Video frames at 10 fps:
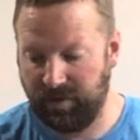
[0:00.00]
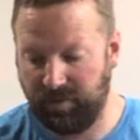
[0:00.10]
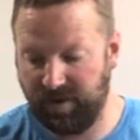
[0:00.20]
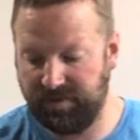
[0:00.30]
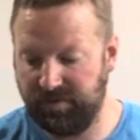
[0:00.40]

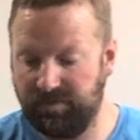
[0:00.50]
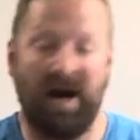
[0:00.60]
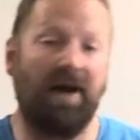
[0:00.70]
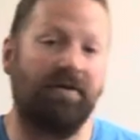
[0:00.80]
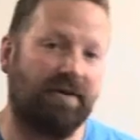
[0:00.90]
But
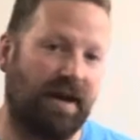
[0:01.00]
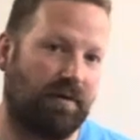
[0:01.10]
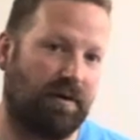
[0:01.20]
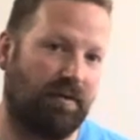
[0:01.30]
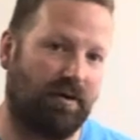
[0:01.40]
modern day
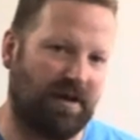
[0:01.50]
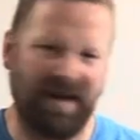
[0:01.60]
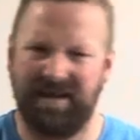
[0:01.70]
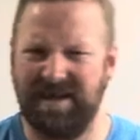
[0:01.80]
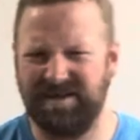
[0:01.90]
people, you
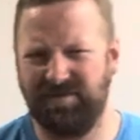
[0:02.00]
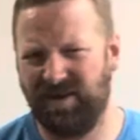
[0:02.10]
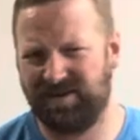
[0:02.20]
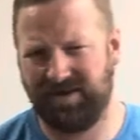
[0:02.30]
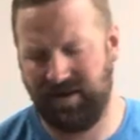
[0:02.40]
got Casey
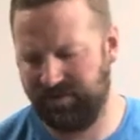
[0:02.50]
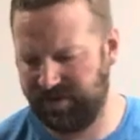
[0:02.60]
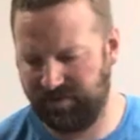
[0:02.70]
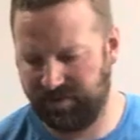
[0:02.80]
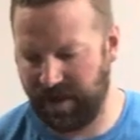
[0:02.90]
Musgraves,
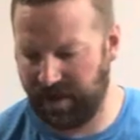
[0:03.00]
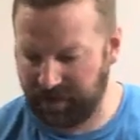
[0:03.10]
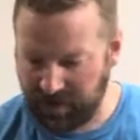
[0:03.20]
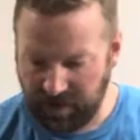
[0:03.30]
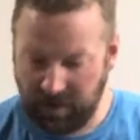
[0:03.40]
you've got
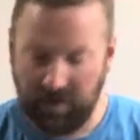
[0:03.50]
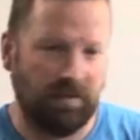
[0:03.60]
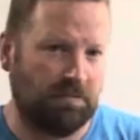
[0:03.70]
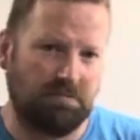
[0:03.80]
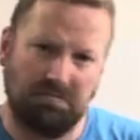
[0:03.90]

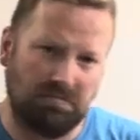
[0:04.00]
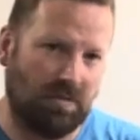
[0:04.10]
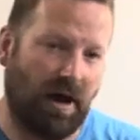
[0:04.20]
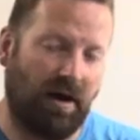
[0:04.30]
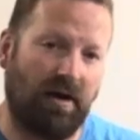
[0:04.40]

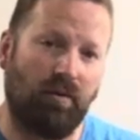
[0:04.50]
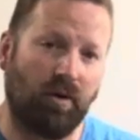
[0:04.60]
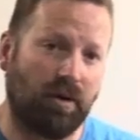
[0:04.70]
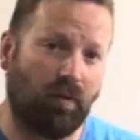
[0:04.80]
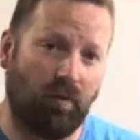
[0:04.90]

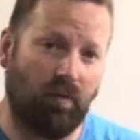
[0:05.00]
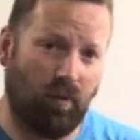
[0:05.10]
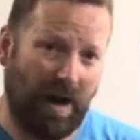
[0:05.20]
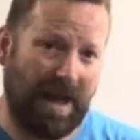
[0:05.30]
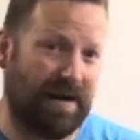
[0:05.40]
Morgan
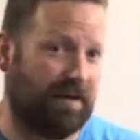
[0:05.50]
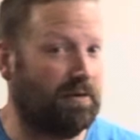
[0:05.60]
Wade.